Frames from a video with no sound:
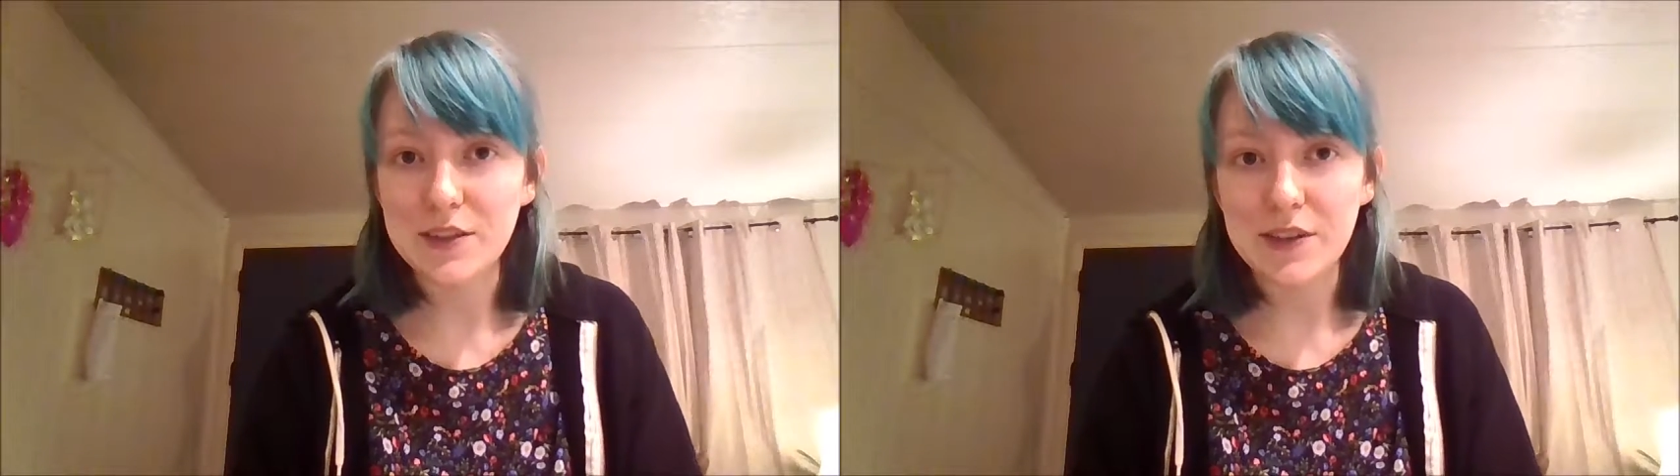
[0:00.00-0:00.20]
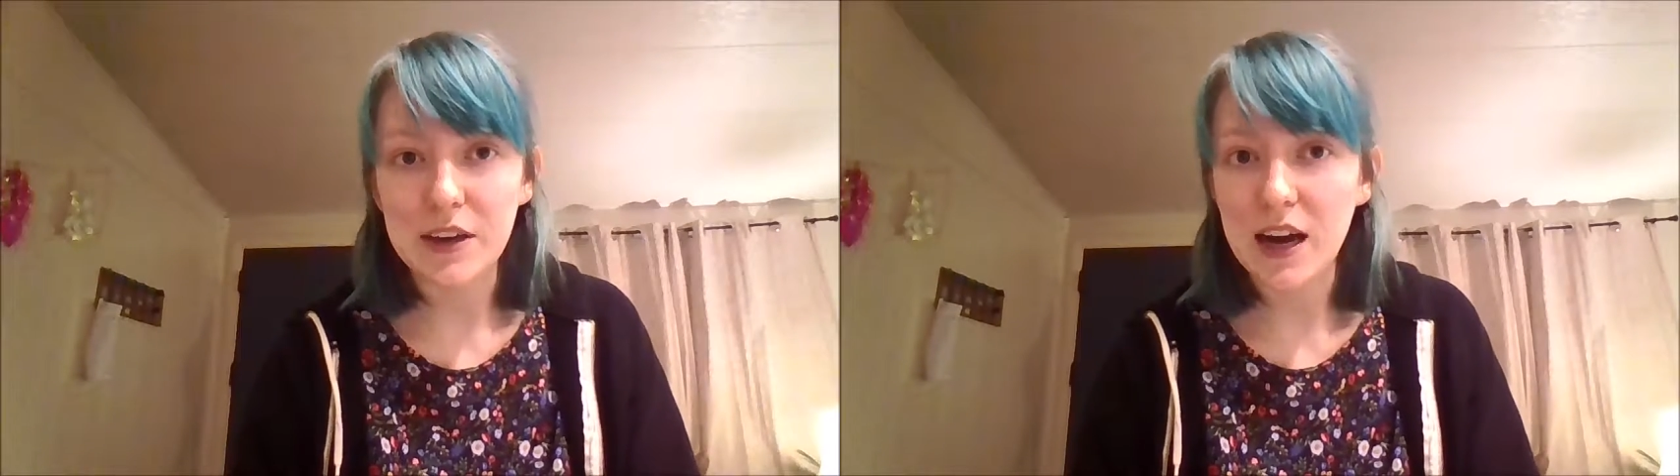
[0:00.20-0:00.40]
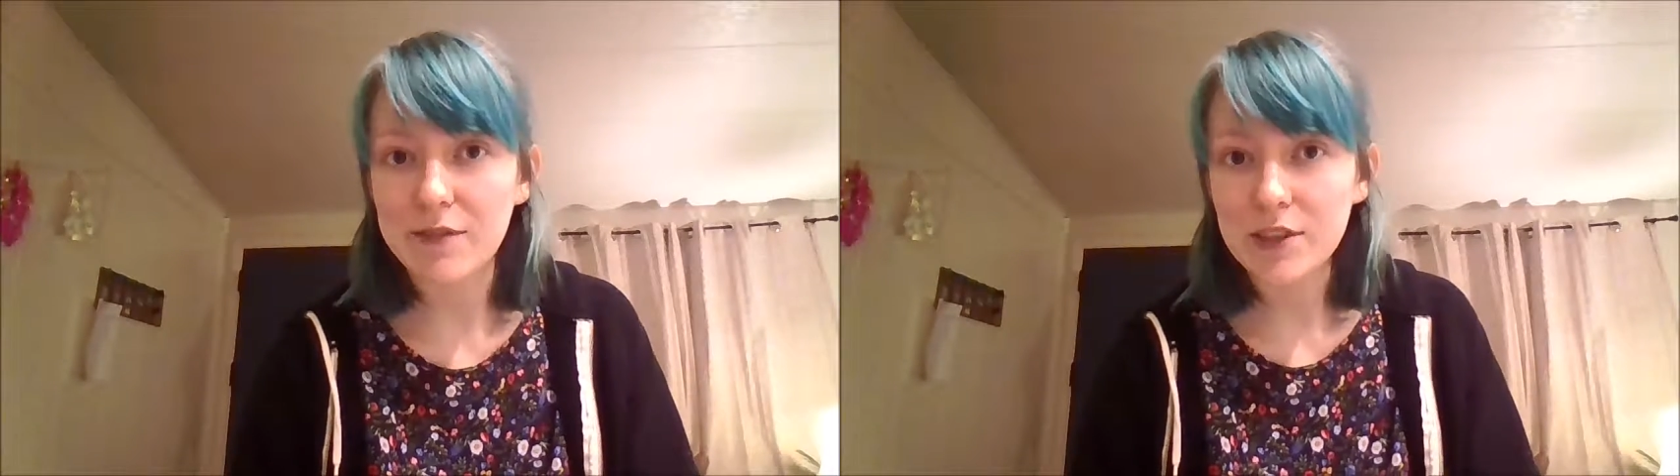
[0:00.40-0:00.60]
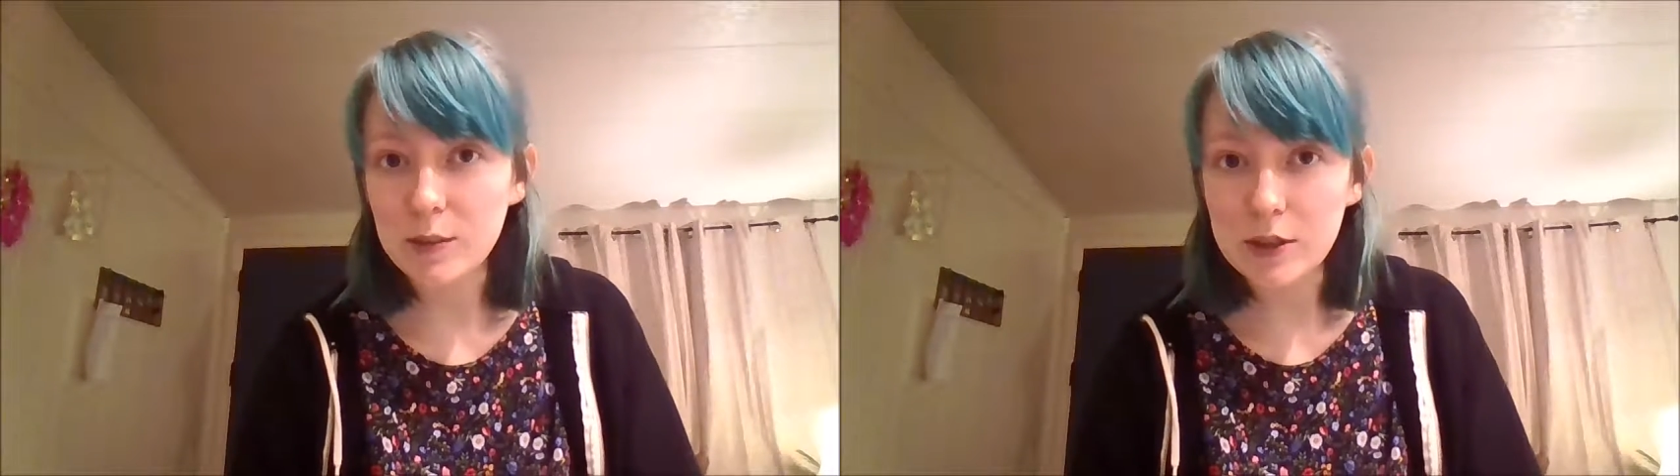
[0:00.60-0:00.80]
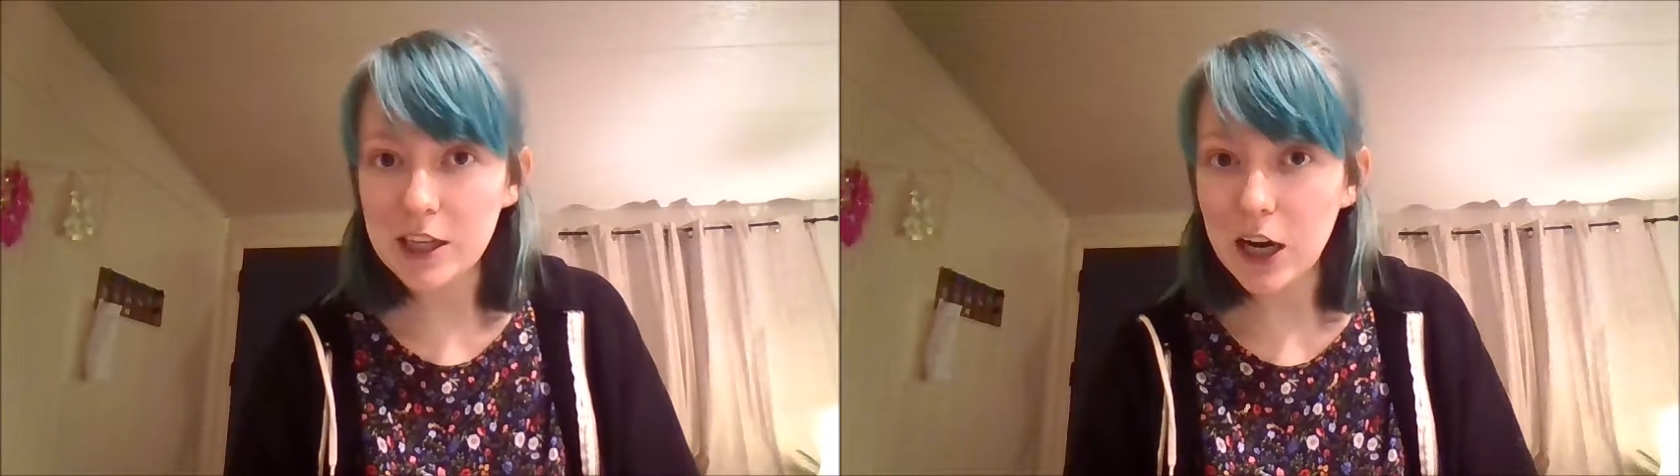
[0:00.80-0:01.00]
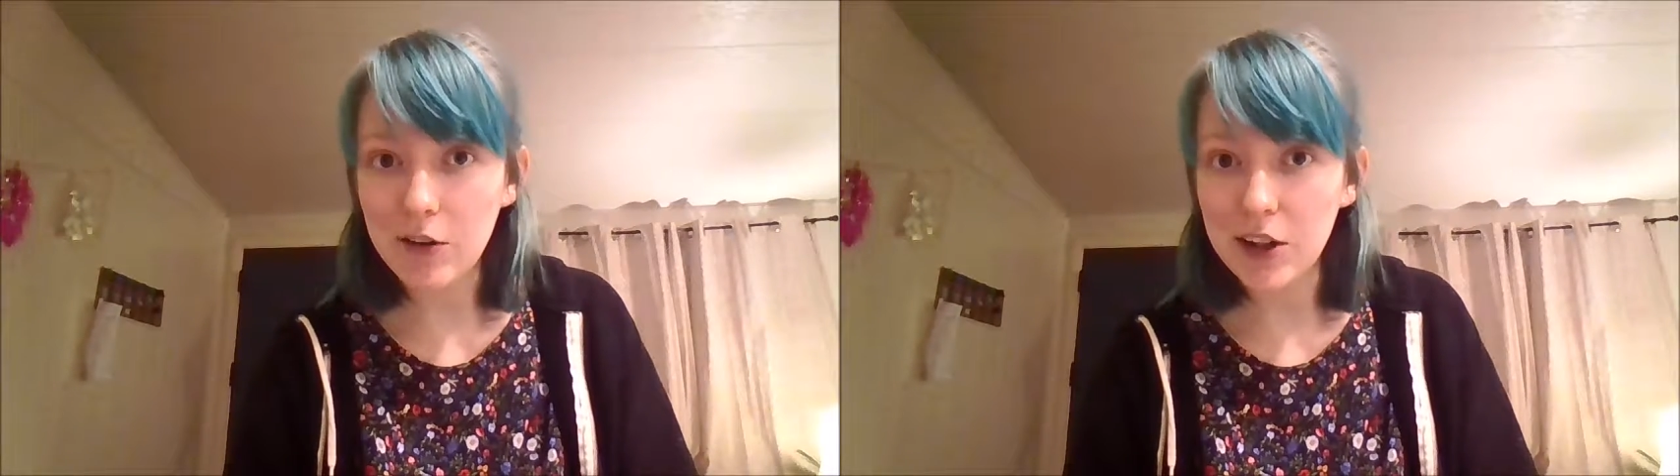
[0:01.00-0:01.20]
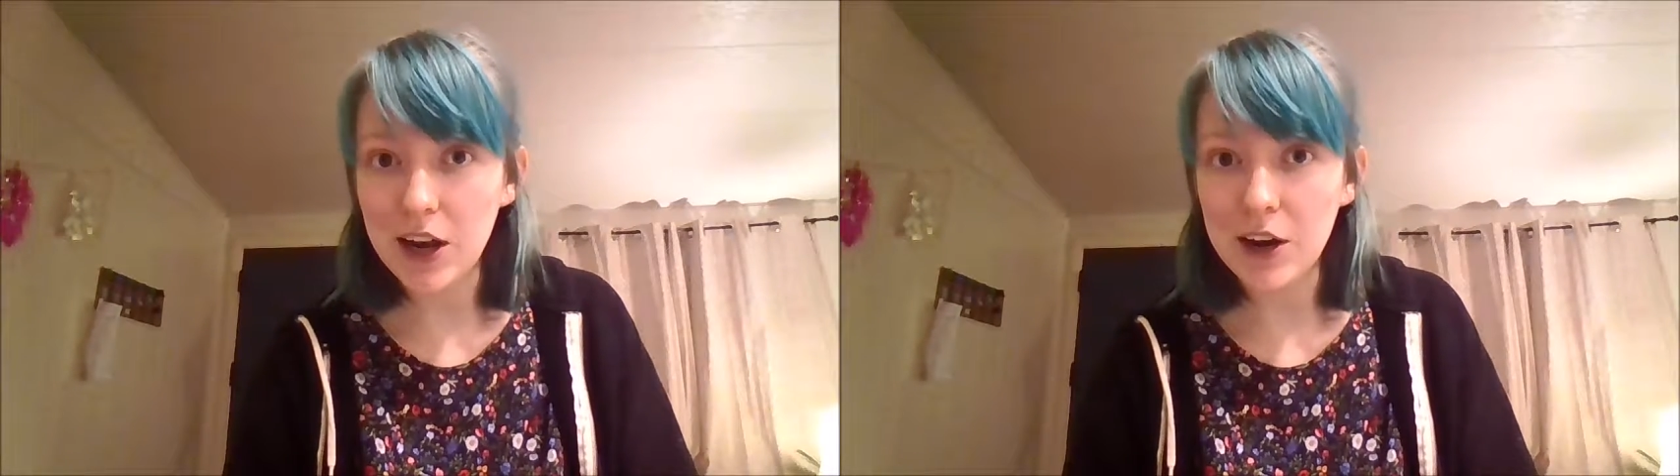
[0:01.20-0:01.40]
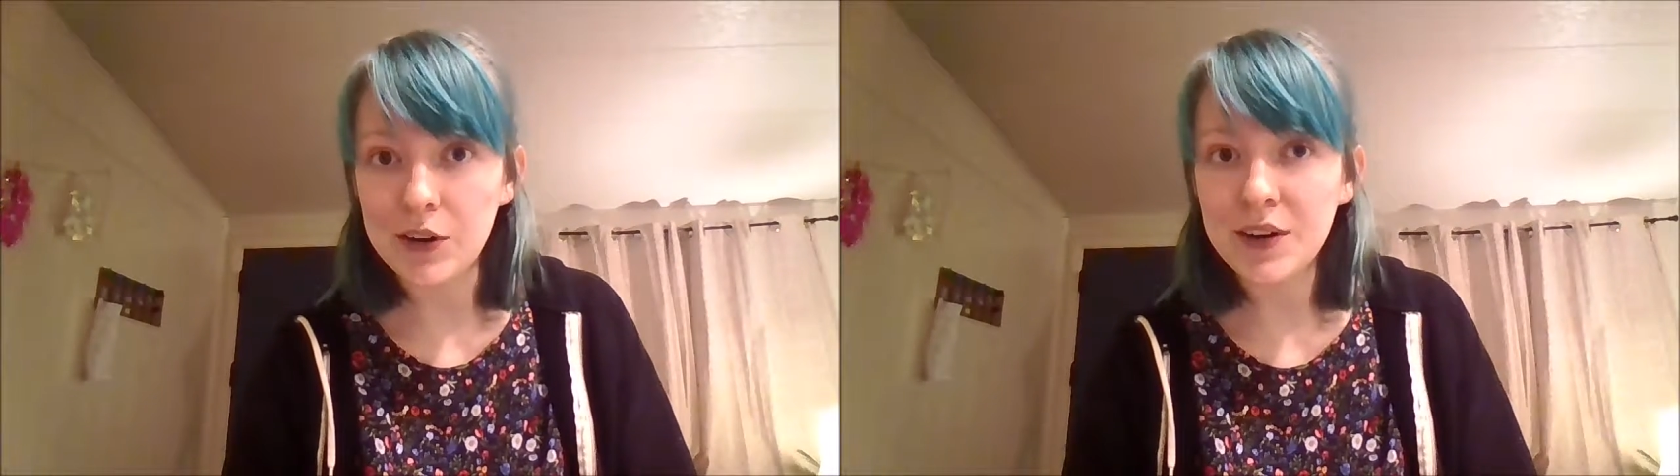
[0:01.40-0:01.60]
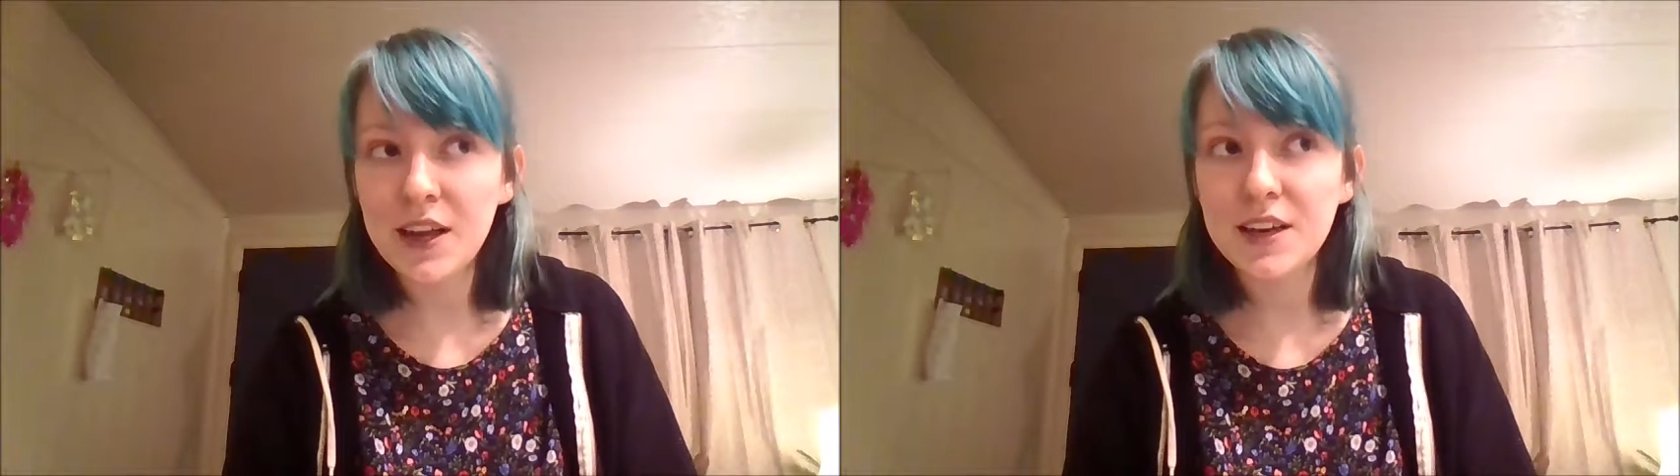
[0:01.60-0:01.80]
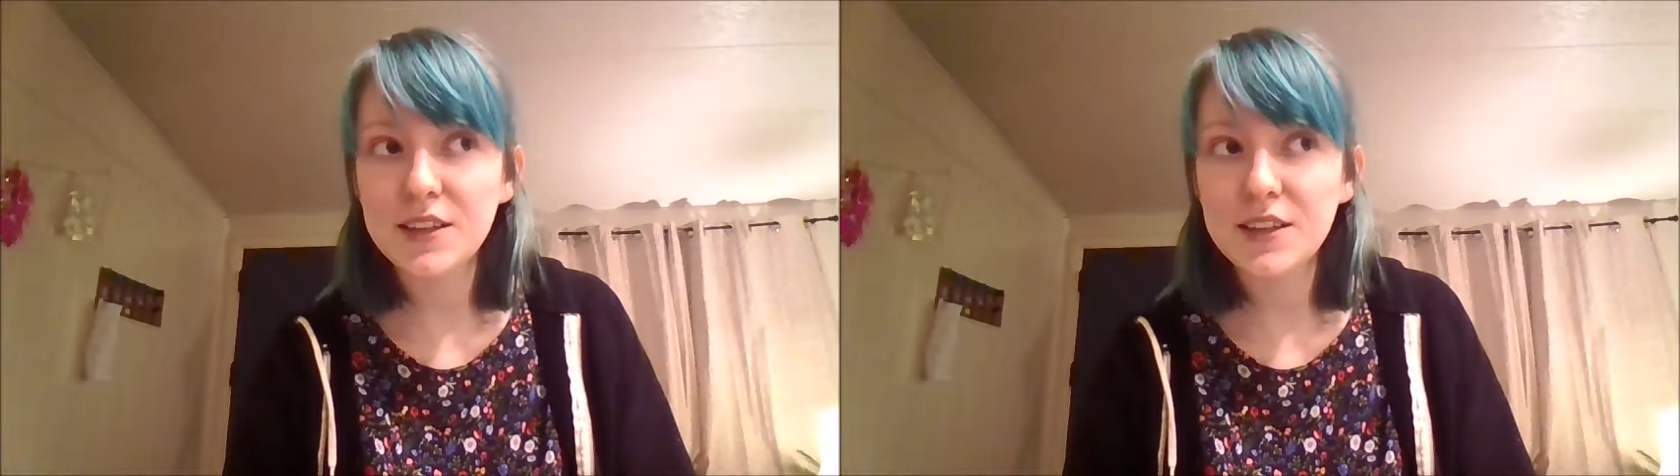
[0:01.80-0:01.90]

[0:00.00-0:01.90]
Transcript: to feel comfortable to go alone.